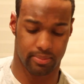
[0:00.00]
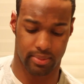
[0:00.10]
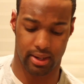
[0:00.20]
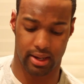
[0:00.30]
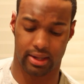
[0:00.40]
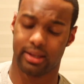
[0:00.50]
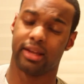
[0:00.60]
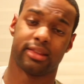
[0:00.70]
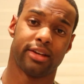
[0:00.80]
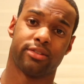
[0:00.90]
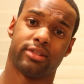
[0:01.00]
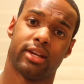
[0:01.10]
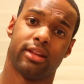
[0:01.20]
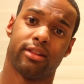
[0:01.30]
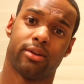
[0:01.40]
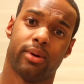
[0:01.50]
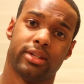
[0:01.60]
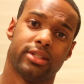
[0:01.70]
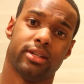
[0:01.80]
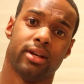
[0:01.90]
But, yeah, thanks for sending the
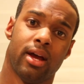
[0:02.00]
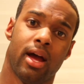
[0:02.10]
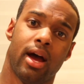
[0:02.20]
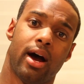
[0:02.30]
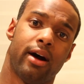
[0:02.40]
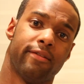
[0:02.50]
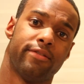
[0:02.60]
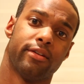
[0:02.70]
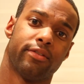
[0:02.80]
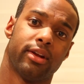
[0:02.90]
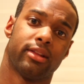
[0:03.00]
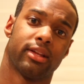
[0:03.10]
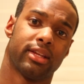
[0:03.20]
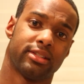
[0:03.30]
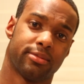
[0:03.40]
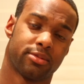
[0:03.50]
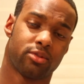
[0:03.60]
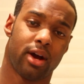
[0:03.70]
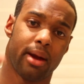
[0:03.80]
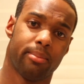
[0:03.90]
question. Feel free to click that
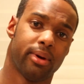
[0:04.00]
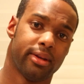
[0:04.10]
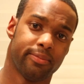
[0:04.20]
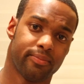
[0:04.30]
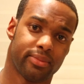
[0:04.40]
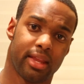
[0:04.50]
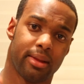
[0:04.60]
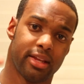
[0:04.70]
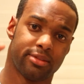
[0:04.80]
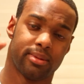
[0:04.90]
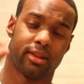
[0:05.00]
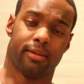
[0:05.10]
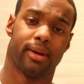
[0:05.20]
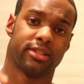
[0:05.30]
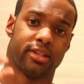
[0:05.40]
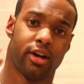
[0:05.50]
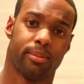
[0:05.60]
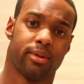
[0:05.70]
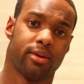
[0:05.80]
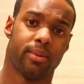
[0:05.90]
subscribe button. That lets me know that I'm actually
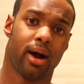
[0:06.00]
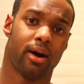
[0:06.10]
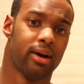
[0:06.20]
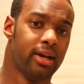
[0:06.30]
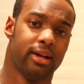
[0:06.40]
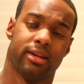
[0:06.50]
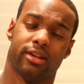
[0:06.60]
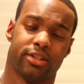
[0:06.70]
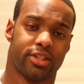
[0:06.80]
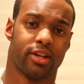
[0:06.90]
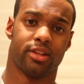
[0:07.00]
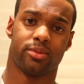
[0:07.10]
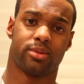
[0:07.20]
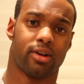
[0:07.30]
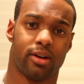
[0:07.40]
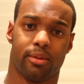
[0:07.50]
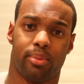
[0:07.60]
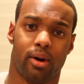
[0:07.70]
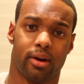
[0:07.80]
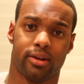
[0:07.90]
helping you out. You know, share this with all your
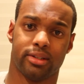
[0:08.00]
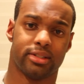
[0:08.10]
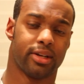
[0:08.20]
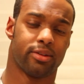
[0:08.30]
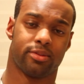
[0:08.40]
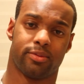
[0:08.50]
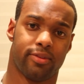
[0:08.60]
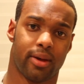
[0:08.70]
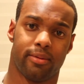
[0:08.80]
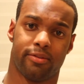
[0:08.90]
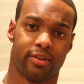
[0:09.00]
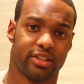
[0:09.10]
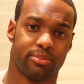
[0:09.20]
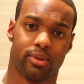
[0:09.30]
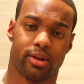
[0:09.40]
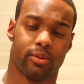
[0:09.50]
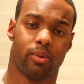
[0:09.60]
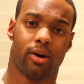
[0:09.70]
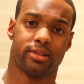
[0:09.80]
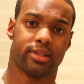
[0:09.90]
partners. Share this with family, friends. Put it on your
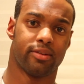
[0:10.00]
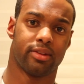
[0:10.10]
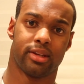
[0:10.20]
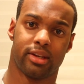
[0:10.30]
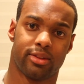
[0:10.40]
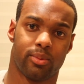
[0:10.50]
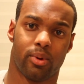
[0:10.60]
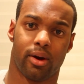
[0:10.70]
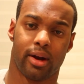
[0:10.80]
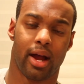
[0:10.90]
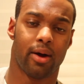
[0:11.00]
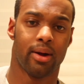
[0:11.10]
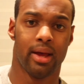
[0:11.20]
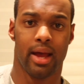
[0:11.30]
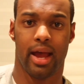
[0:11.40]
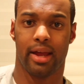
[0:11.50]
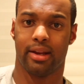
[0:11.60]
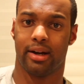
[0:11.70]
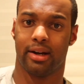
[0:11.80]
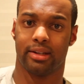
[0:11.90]
walls and everything. Get the word out. And
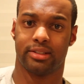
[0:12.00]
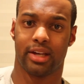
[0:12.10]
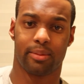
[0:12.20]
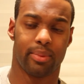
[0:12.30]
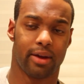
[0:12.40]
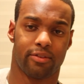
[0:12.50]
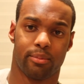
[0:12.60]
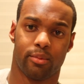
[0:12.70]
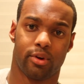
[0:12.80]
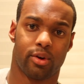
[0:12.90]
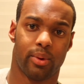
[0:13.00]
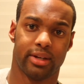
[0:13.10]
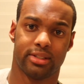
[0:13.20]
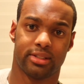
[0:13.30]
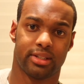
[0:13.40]
check back for more questions.